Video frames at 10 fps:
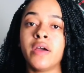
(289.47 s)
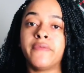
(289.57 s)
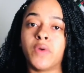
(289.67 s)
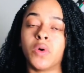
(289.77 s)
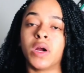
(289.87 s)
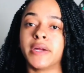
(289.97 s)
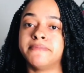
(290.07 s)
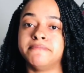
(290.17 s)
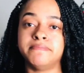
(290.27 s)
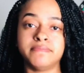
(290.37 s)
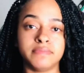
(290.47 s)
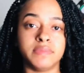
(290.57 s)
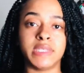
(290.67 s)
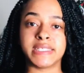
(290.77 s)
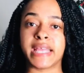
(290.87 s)
for
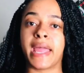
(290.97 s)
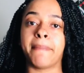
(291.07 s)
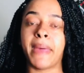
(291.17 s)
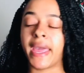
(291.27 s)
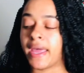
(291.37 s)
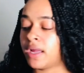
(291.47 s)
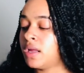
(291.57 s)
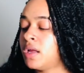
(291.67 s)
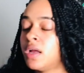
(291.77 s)
the same pay.